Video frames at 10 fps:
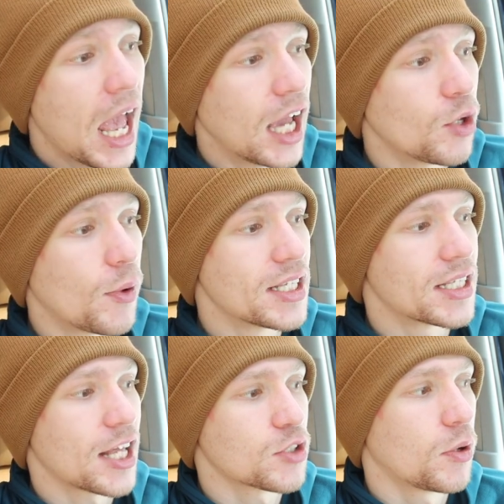anyways,
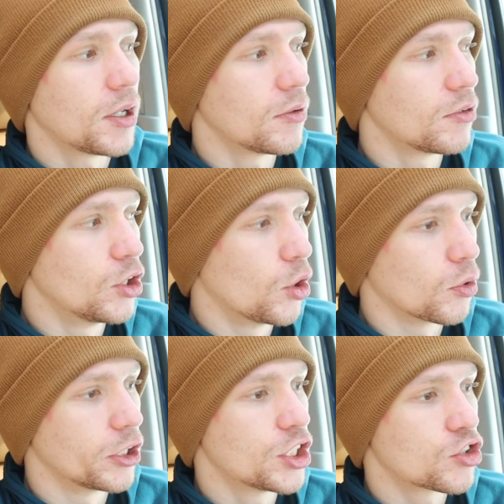that's what, you know,
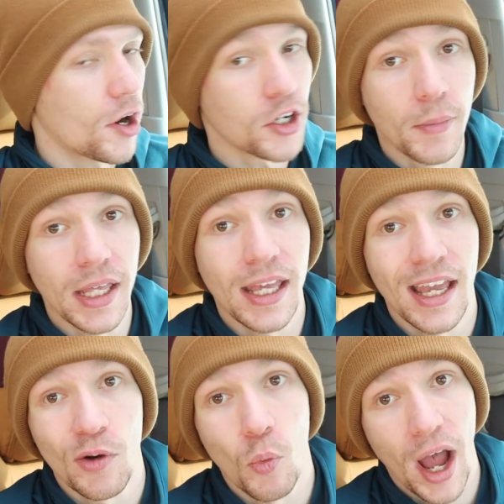really struck me
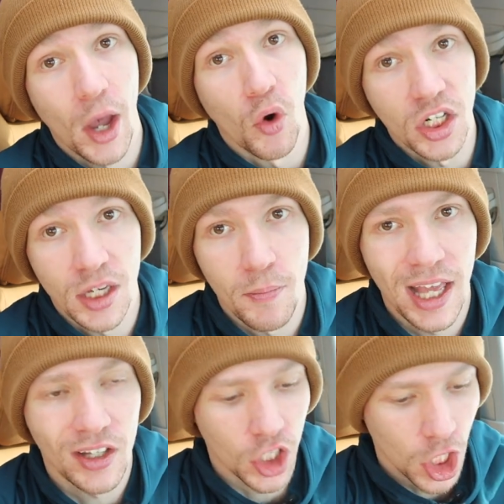and why I wanted to
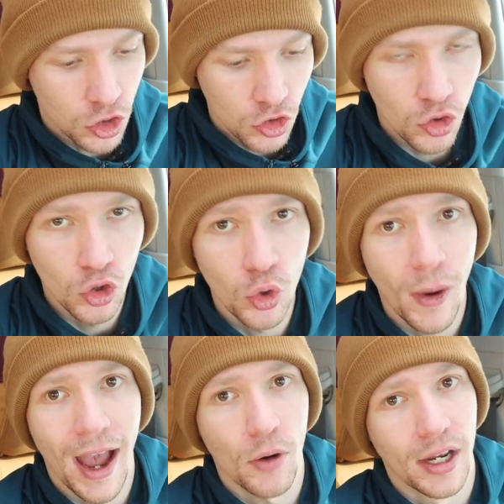make like a true
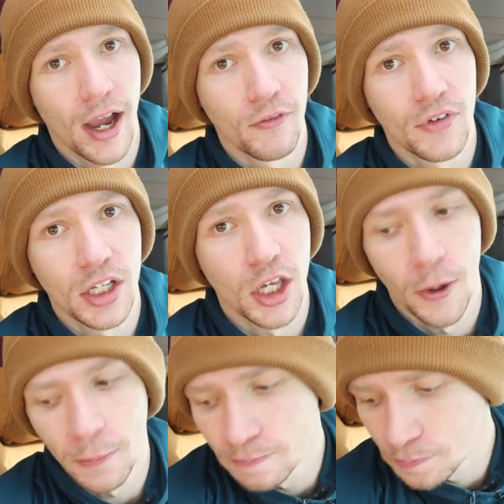out and out
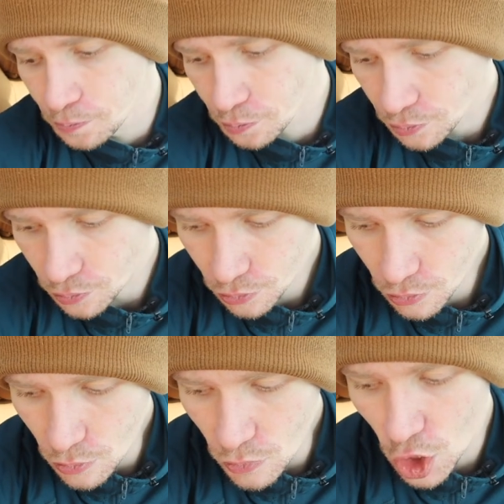video
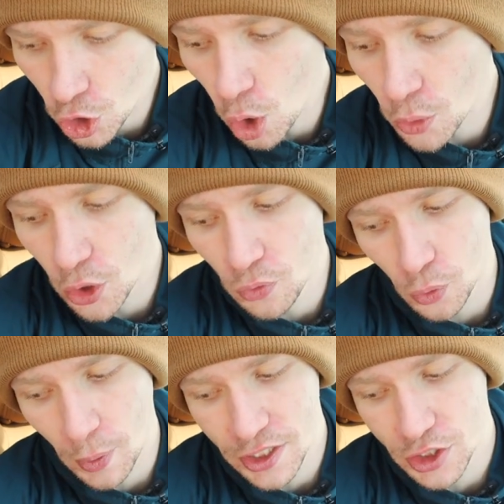going over
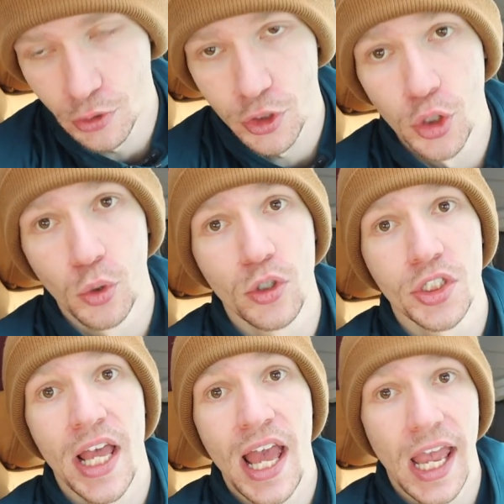rescue
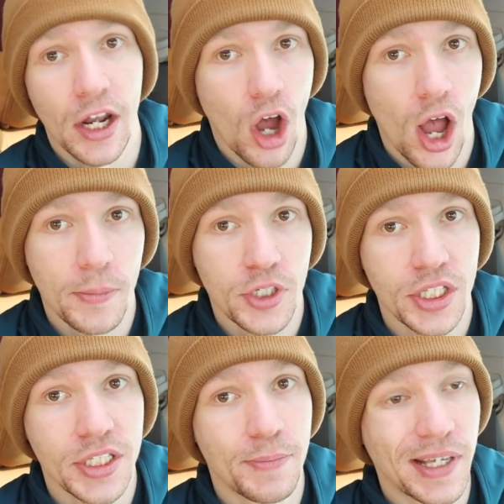tools and
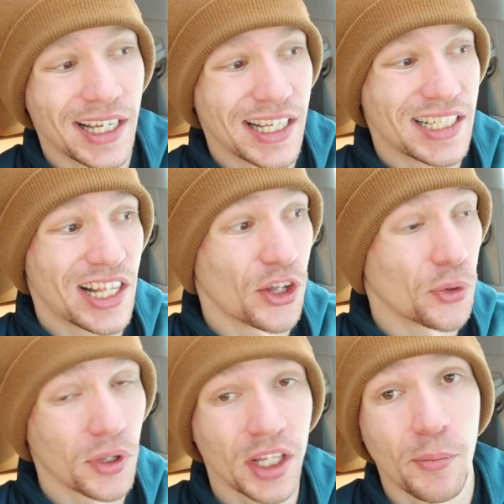options, because they're
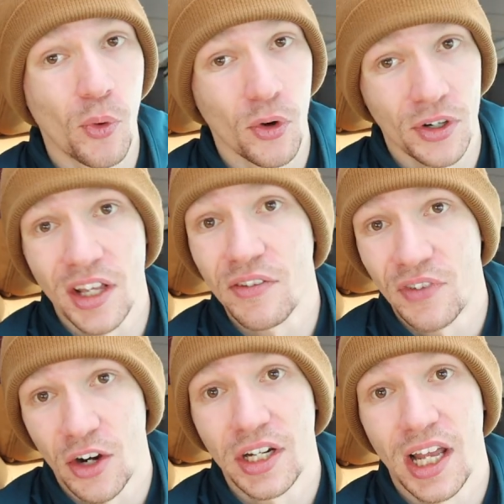really important and
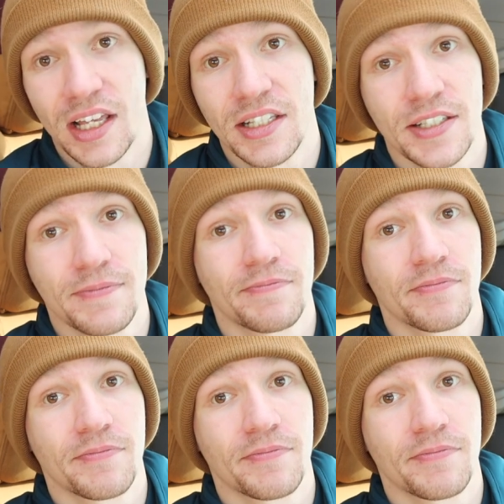very nice.